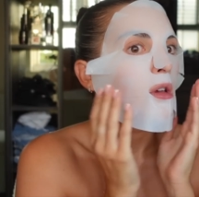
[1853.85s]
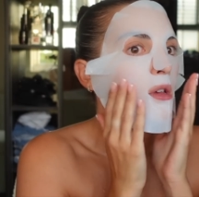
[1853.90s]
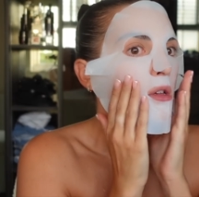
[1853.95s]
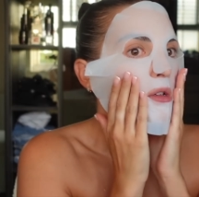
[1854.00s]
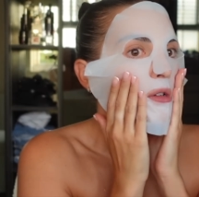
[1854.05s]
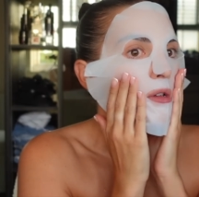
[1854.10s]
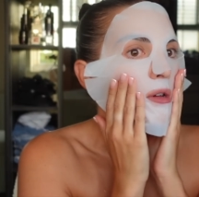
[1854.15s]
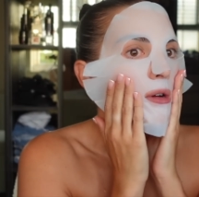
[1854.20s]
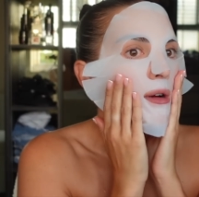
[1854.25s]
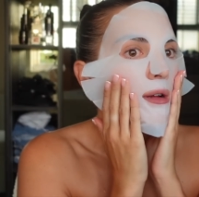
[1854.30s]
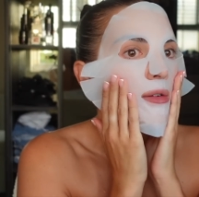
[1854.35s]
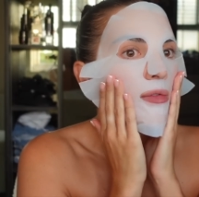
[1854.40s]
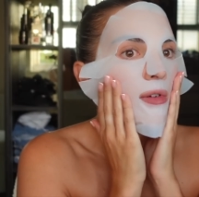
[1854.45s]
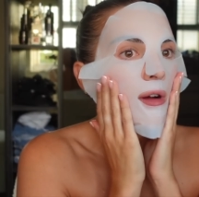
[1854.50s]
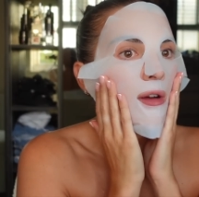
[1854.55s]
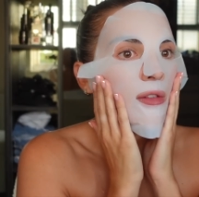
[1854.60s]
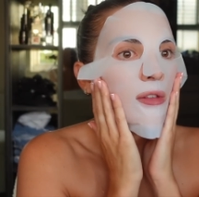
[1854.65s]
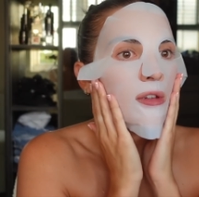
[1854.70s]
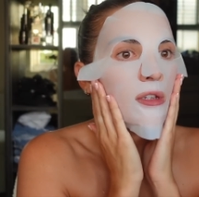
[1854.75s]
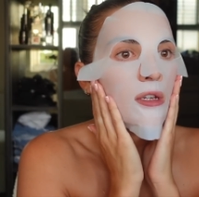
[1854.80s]
So I'd
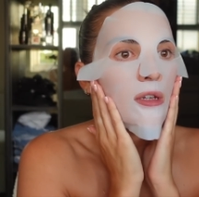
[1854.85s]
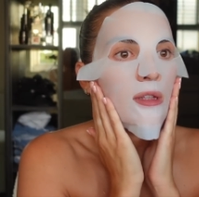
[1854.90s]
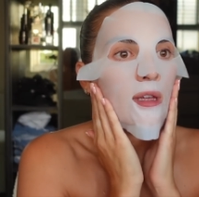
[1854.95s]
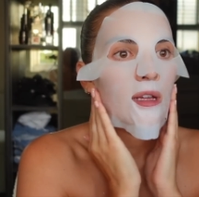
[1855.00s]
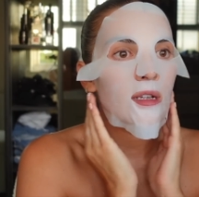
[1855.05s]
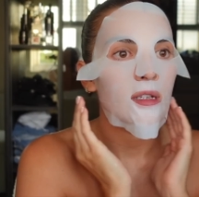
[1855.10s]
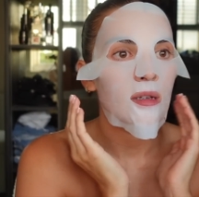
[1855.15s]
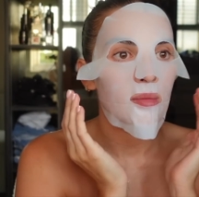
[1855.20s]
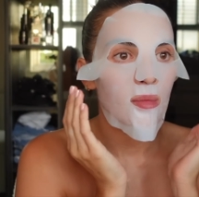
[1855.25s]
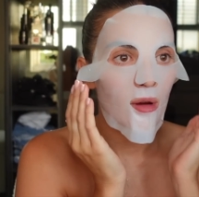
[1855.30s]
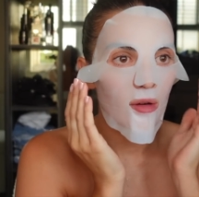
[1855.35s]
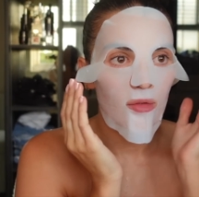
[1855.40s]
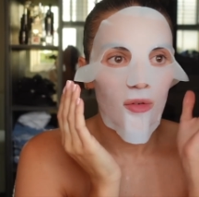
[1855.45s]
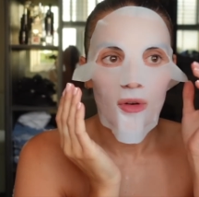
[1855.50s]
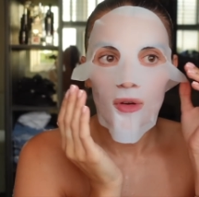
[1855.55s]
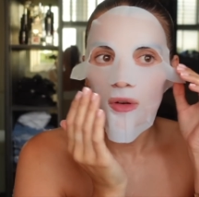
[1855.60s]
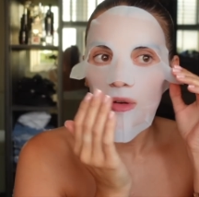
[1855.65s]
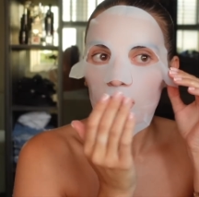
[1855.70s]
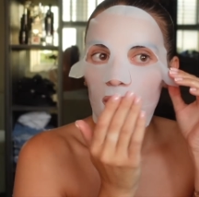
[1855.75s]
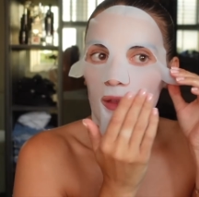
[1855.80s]
rather do that
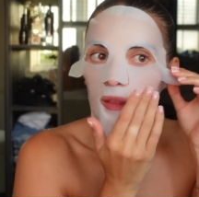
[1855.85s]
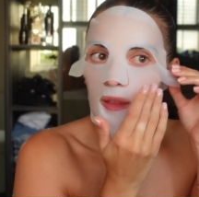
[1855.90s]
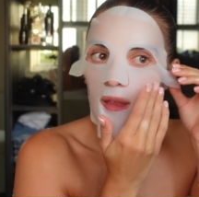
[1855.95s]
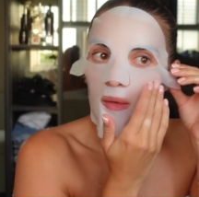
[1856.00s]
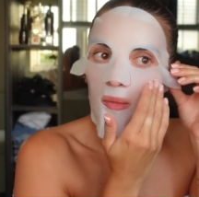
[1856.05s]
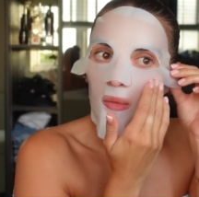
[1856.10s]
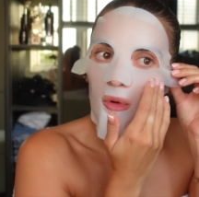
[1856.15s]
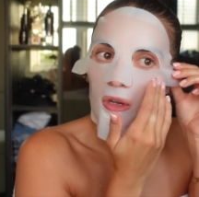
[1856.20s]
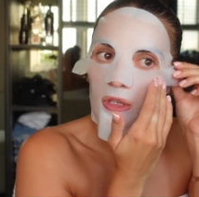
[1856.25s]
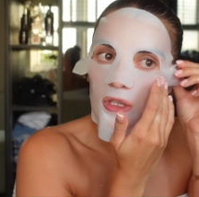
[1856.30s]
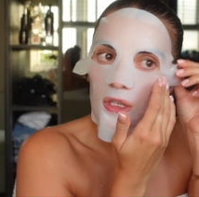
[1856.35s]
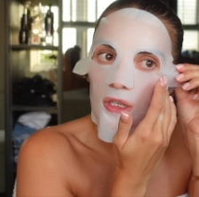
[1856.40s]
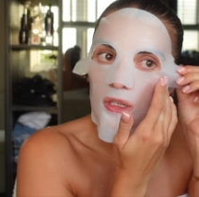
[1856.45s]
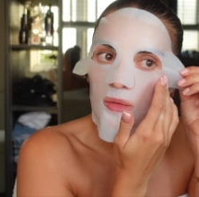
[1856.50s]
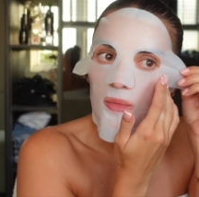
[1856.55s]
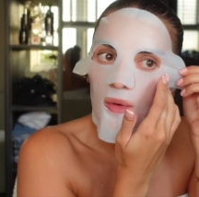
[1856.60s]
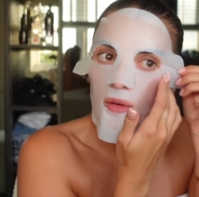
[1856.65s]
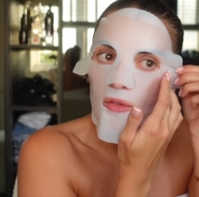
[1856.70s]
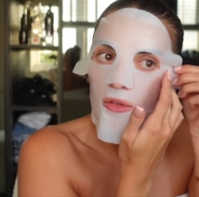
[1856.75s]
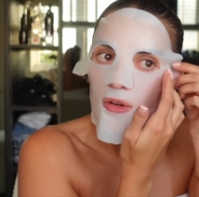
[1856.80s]
tomorrow and then wash it
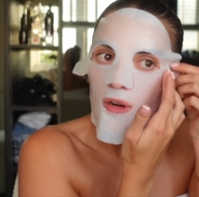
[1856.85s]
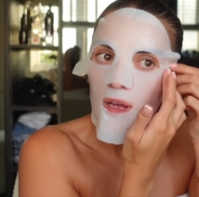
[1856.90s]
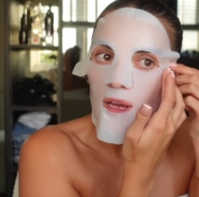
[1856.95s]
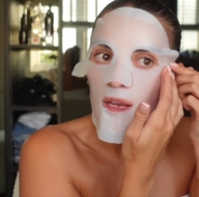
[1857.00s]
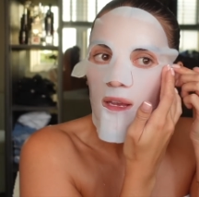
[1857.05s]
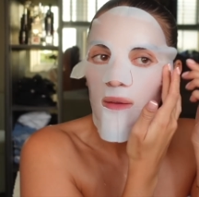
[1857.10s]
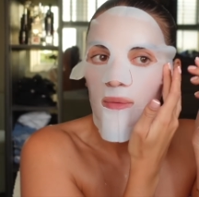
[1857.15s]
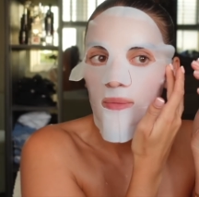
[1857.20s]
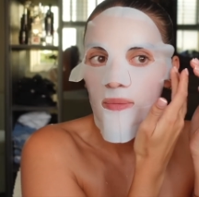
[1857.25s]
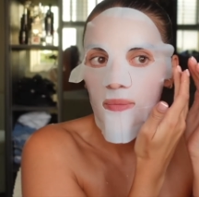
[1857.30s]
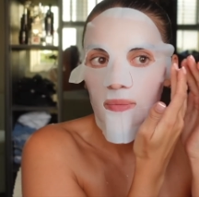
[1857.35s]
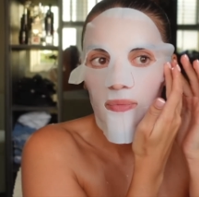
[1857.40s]
tomorrow night.